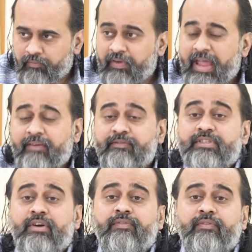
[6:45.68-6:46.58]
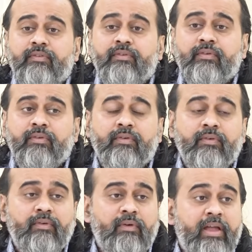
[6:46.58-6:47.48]
waves of
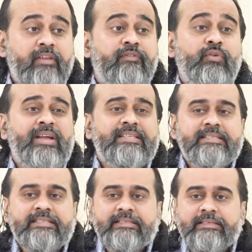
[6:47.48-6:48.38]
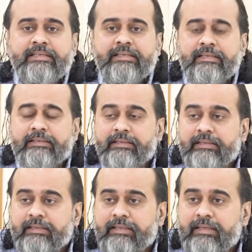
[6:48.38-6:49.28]
influence
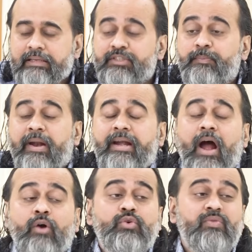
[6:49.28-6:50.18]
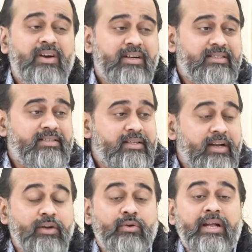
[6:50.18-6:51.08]
spread outwards
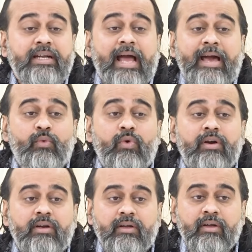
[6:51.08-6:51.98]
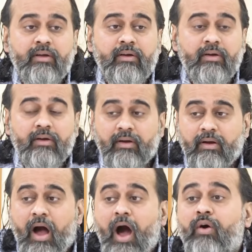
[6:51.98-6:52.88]
into the entire world.
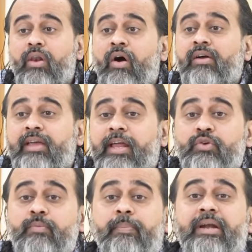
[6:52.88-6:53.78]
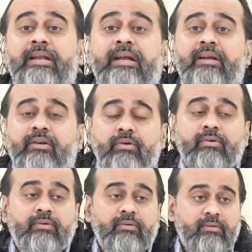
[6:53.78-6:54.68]
How long can you pretend
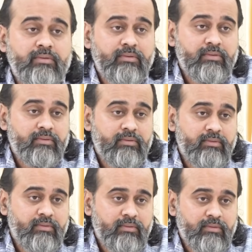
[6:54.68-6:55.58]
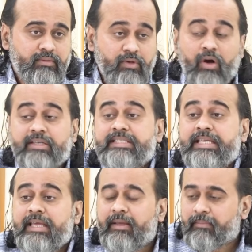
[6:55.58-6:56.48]
to not
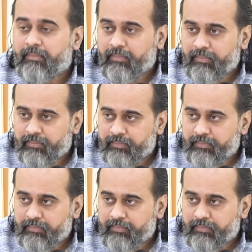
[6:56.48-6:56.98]
see him